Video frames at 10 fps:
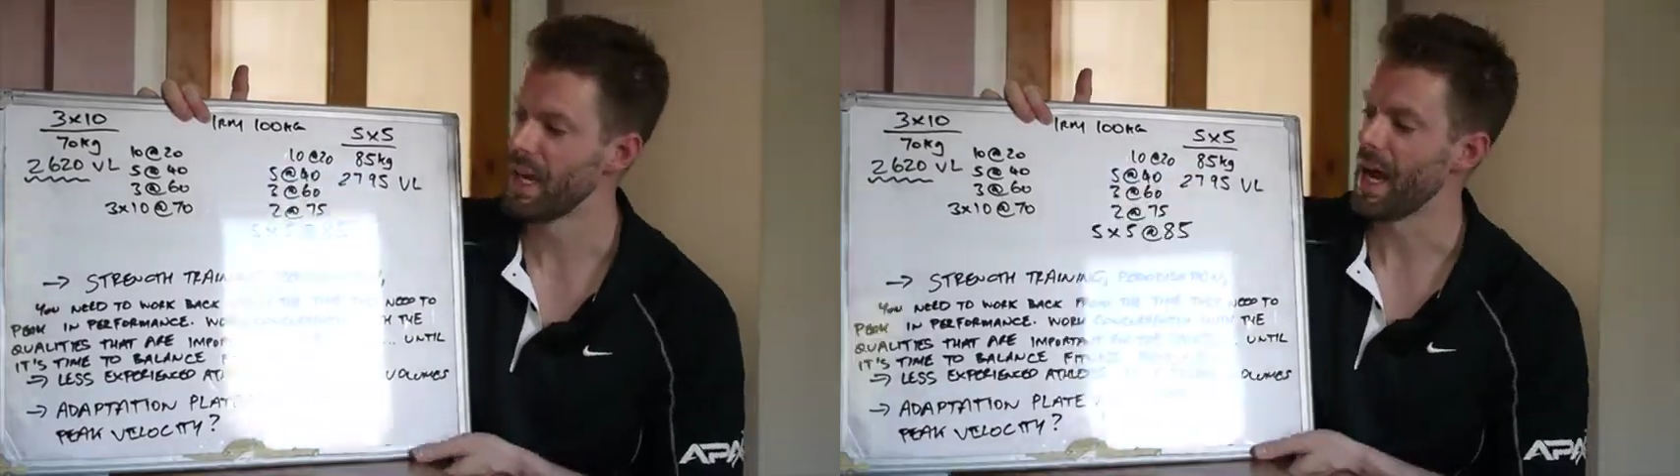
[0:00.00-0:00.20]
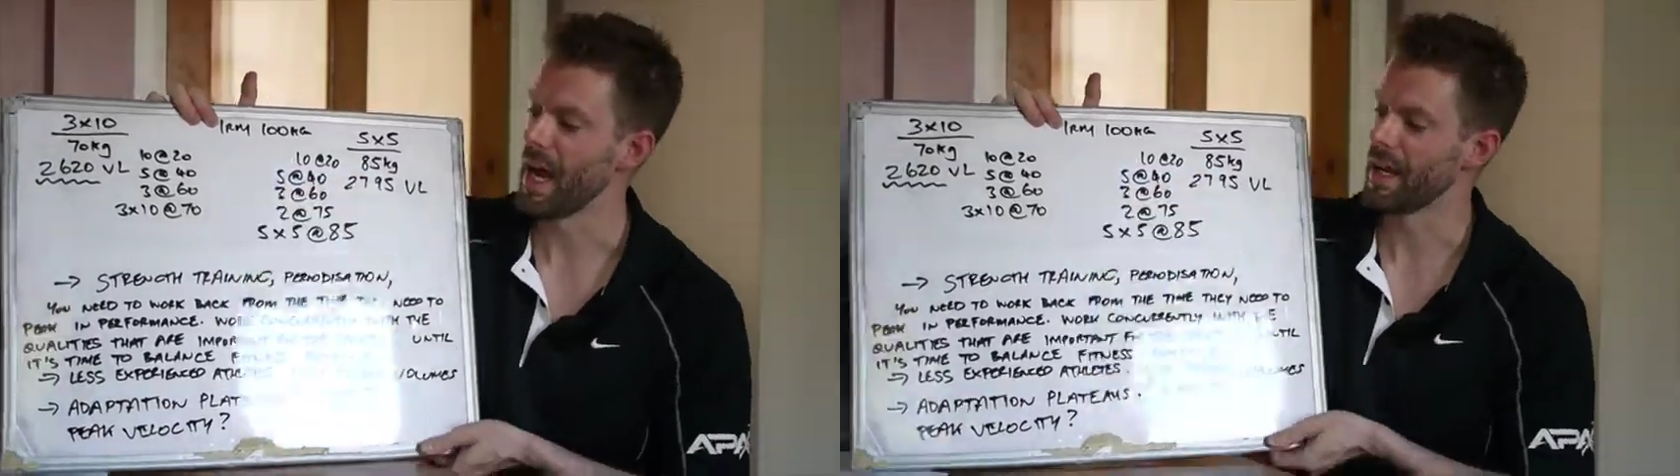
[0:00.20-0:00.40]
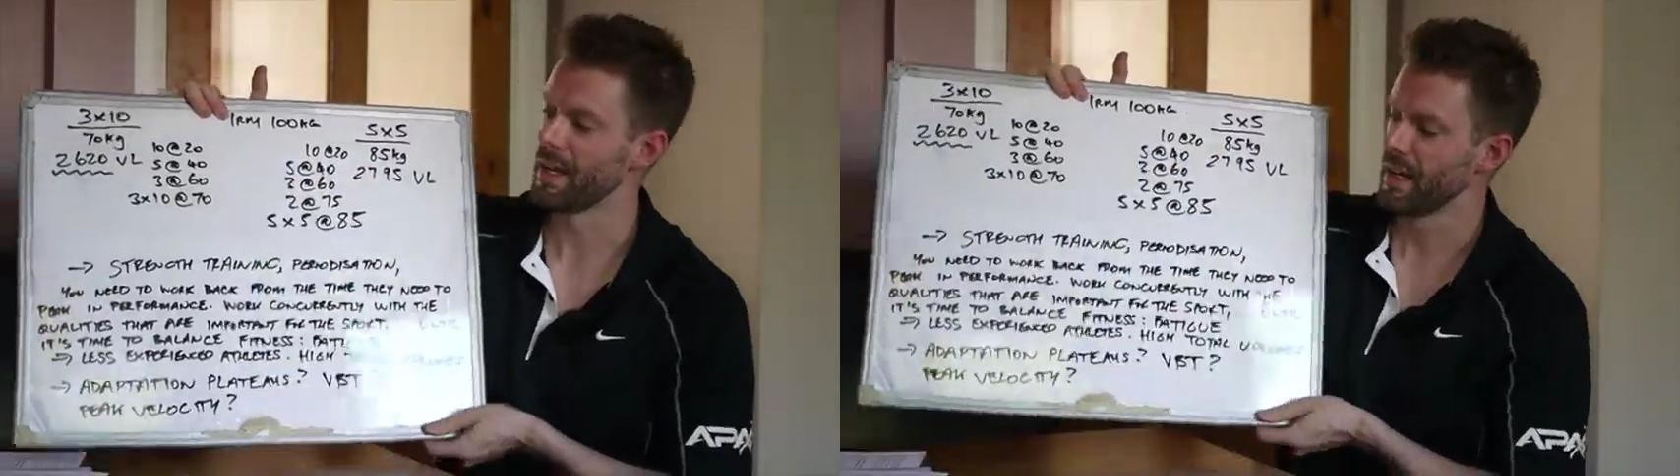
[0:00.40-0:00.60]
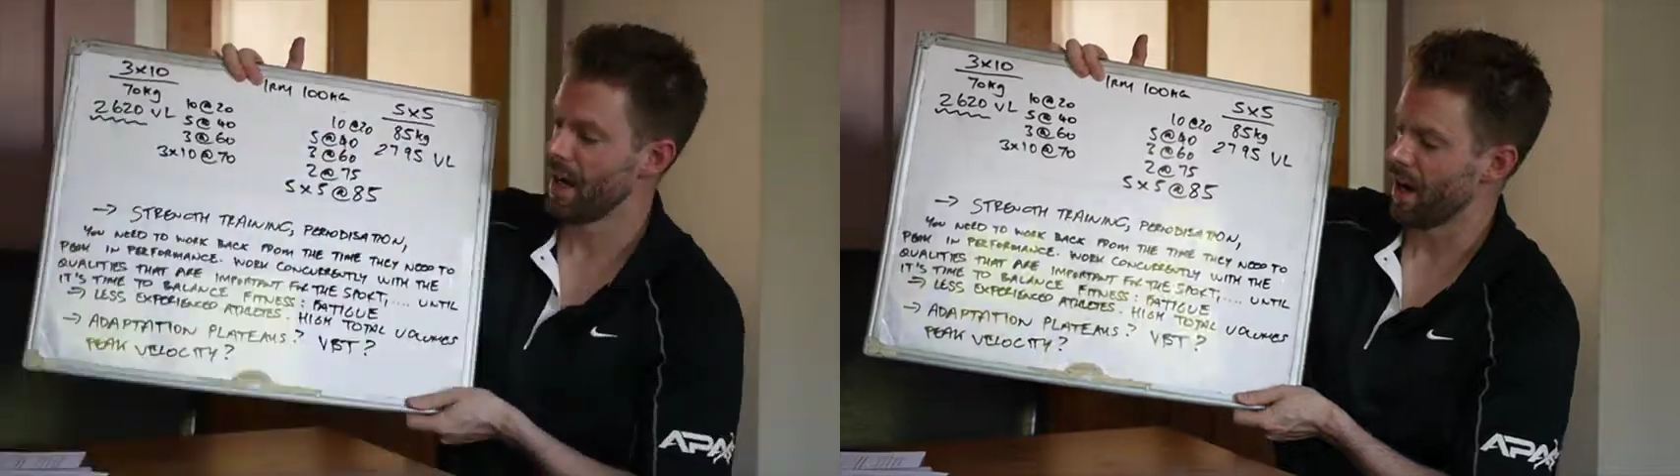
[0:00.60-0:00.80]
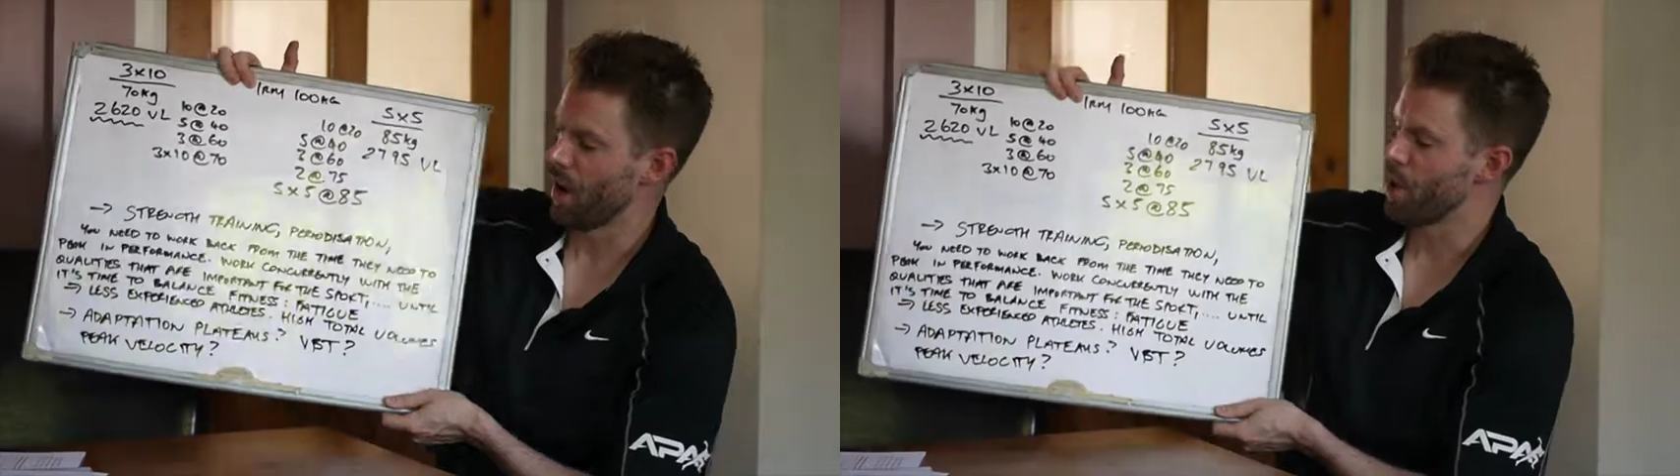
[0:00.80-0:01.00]
and
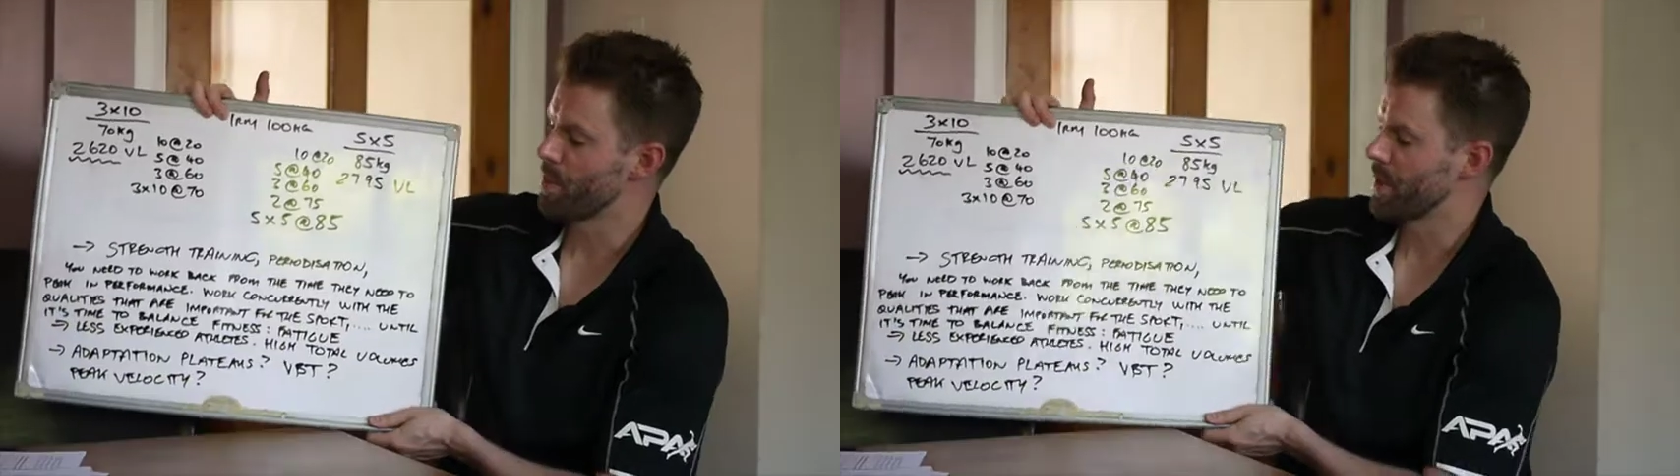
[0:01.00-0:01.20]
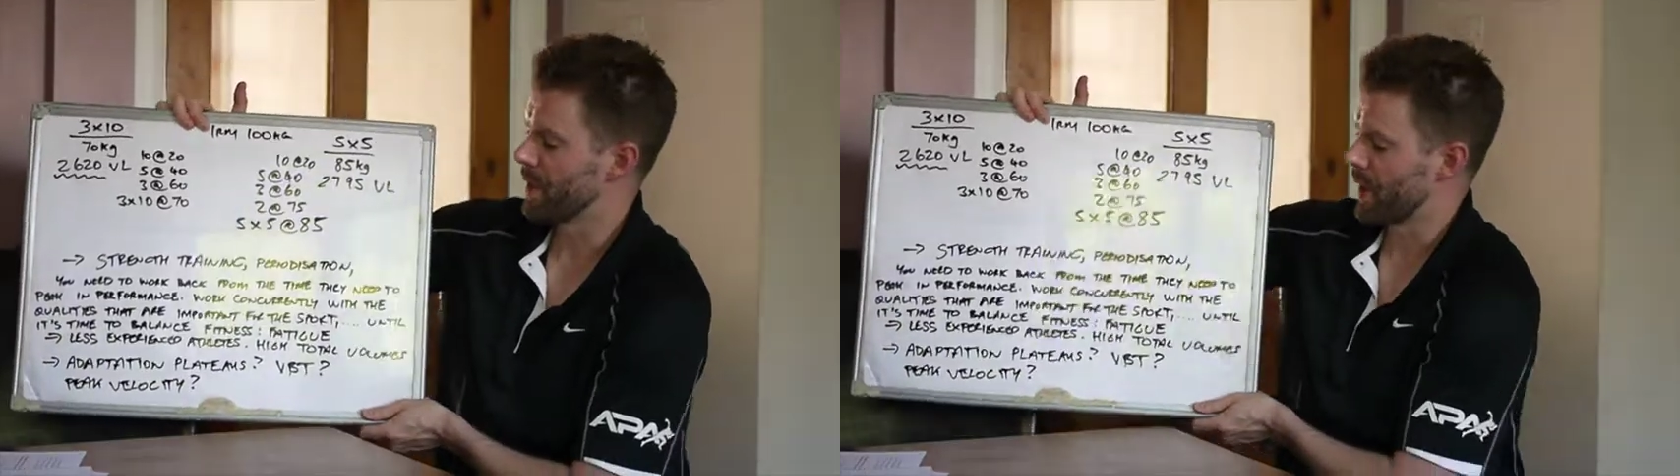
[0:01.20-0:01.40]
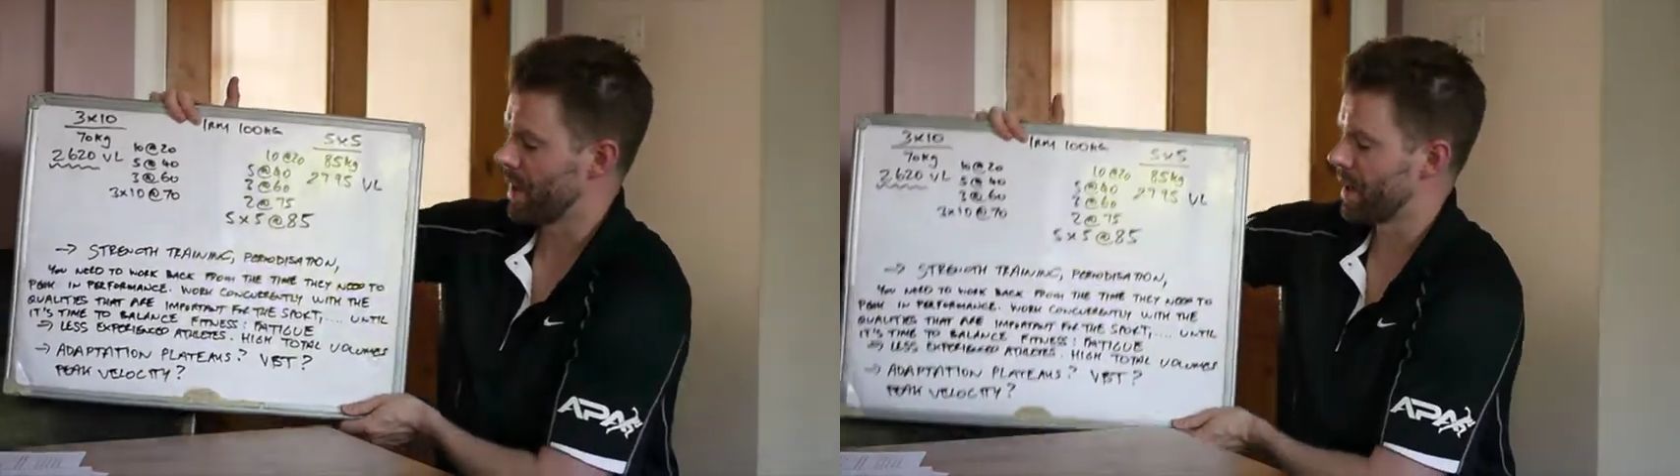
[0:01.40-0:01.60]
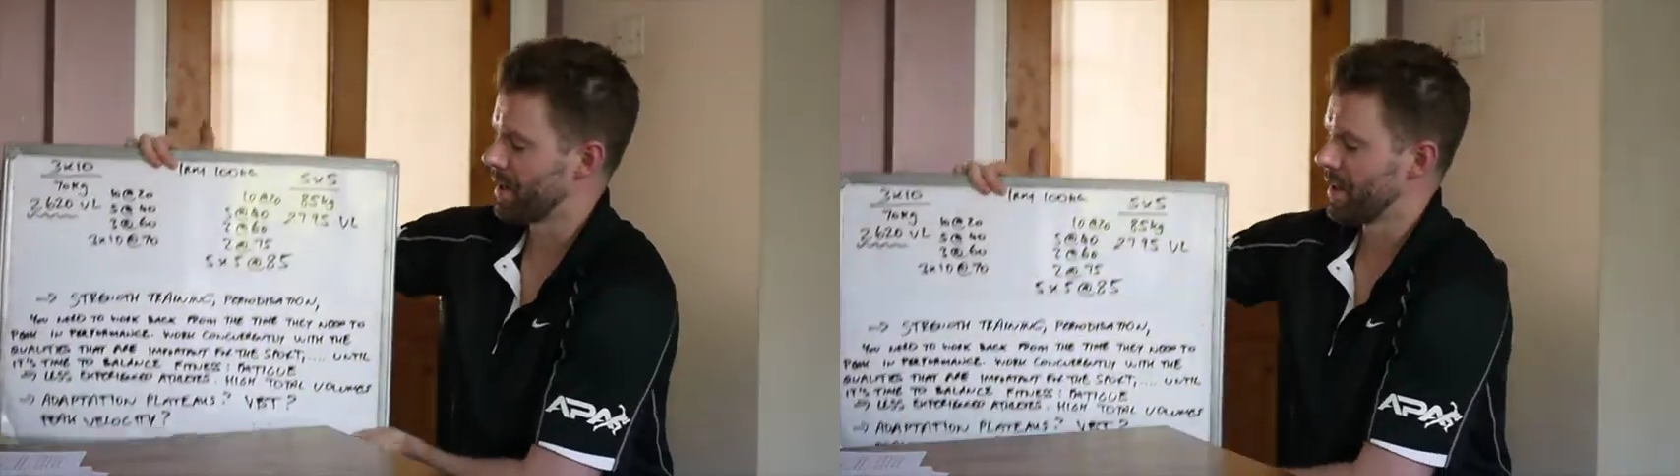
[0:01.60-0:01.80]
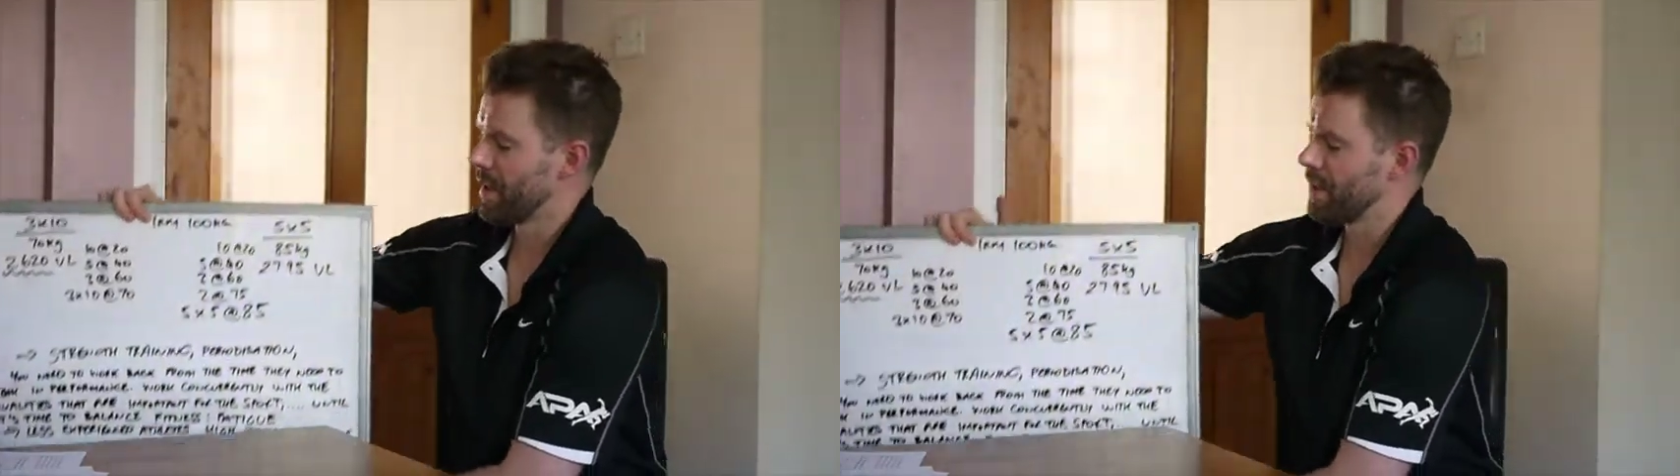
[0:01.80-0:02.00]
I hope that